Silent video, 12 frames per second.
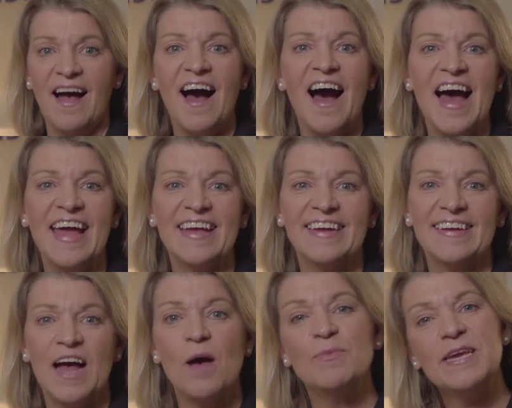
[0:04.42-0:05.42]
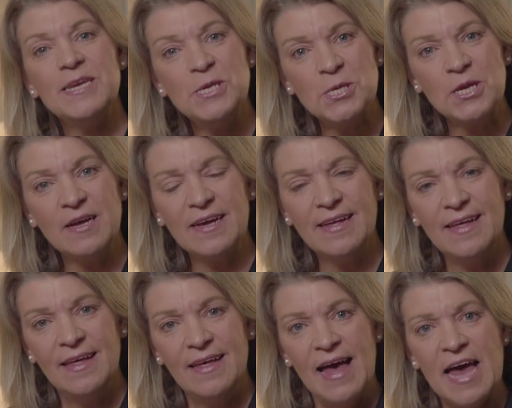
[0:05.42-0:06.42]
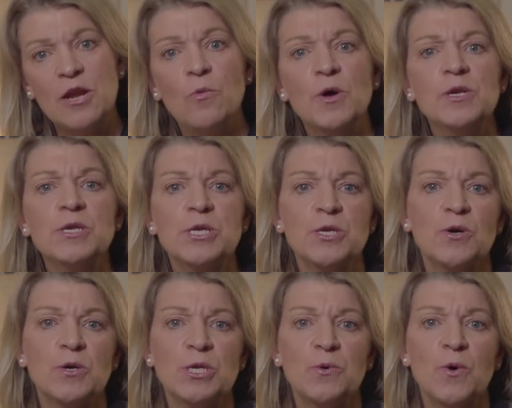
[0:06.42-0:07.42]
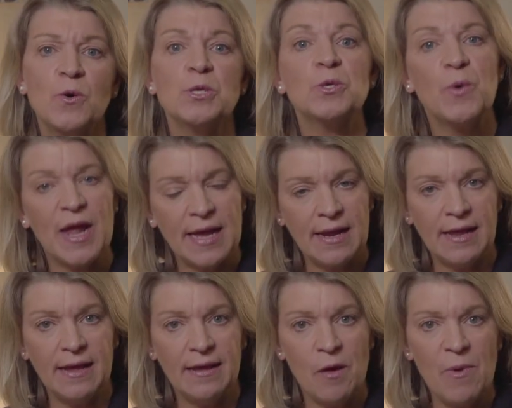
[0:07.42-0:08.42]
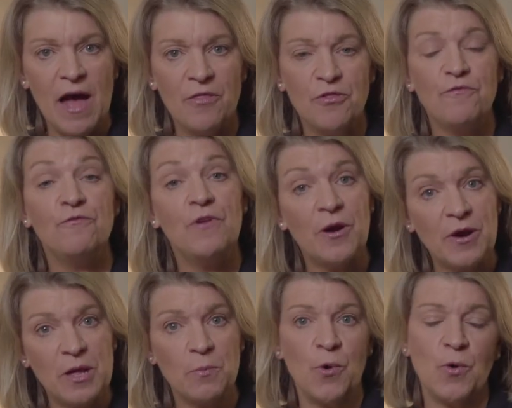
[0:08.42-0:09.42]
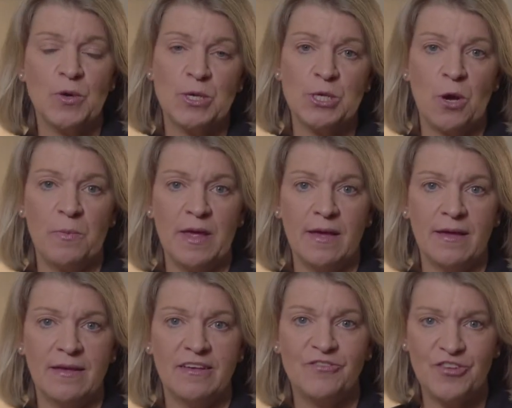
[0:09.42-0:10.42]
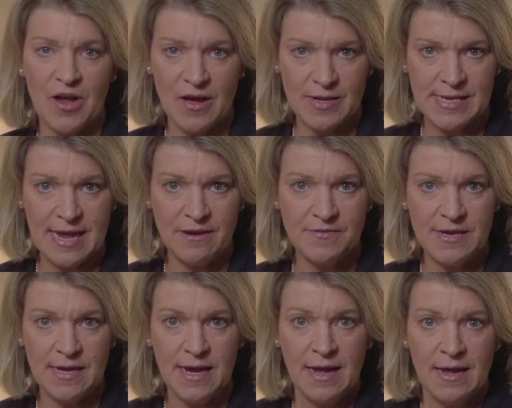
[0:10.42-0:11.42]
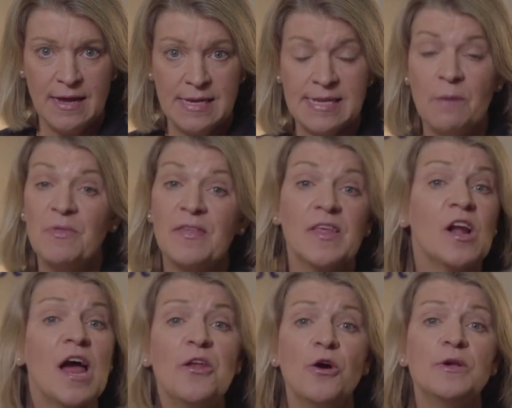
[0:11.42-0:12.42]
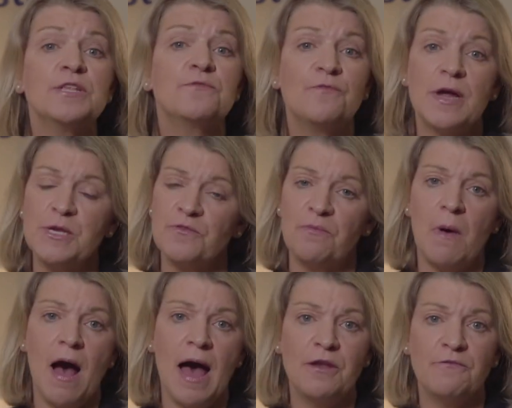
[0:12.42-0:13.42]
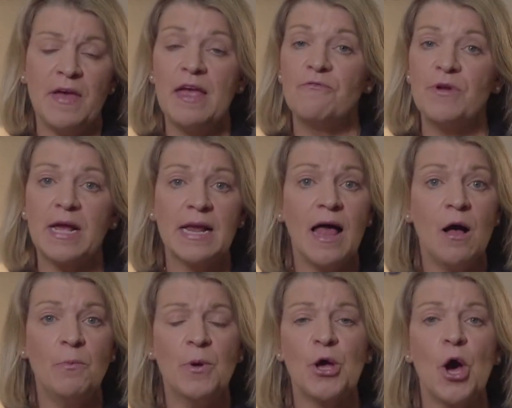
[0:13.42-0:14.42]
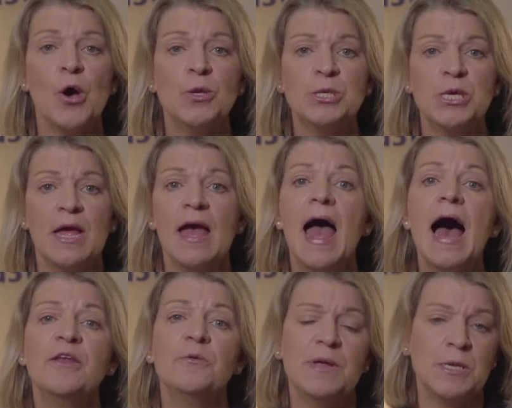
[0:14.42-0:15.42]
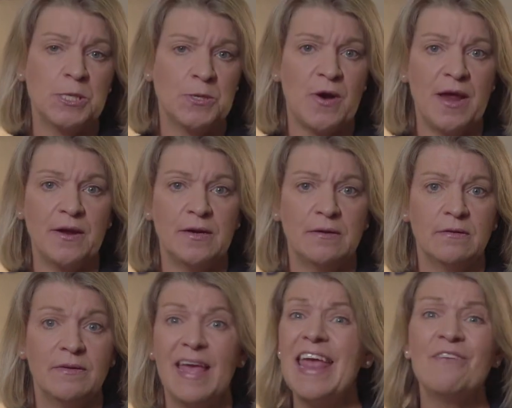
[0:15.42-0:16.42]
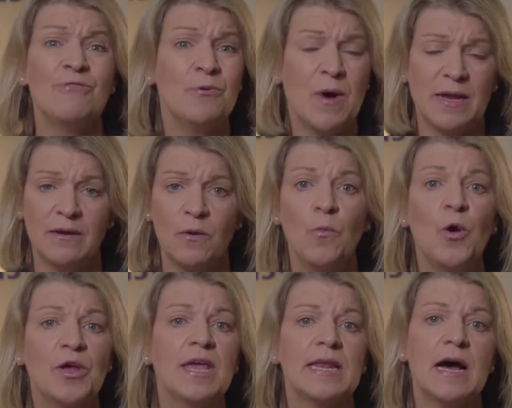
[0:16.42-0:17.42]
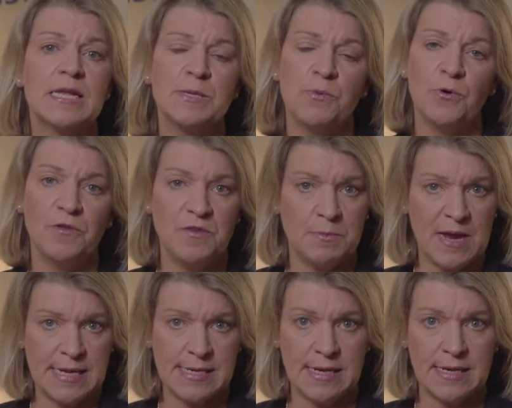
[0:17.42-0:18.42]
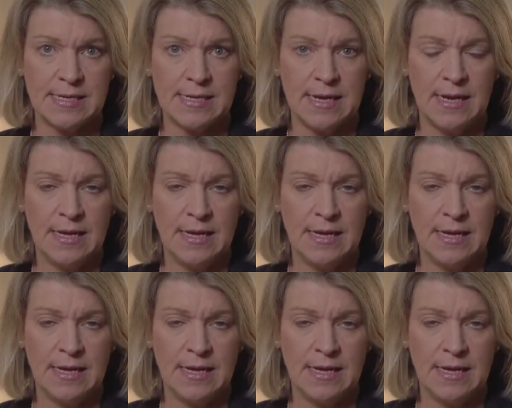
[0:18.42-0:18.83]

Hi, I'm Kitty Chiller, and I wanted to talk to you all directly about the very important topic of child safety, something that I know is front of mind for every club, coach, and administrator, everyone working in our sport of gymnastics.